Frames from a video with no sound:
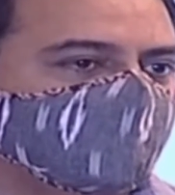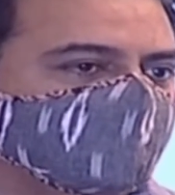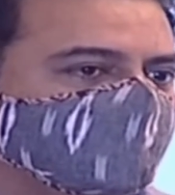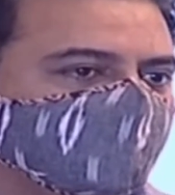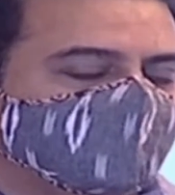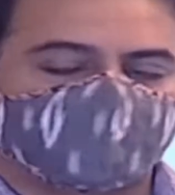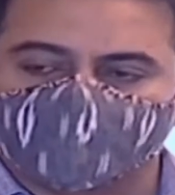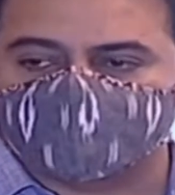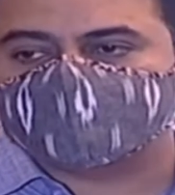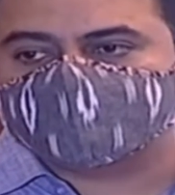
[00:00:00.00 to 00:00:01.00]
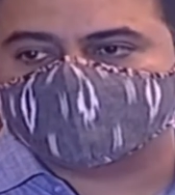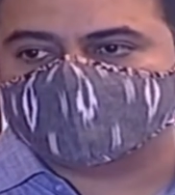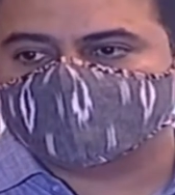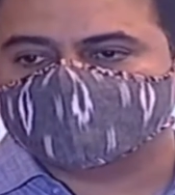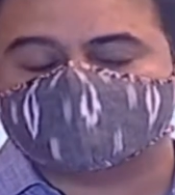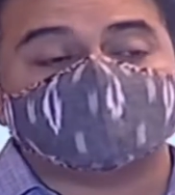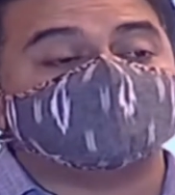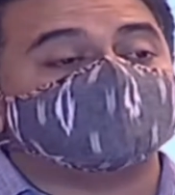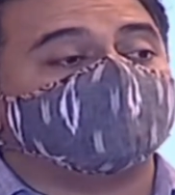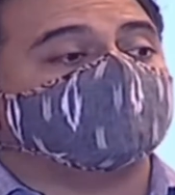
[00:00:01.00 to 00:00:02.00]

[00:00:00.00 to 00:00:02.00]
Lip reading: of policy. So that's how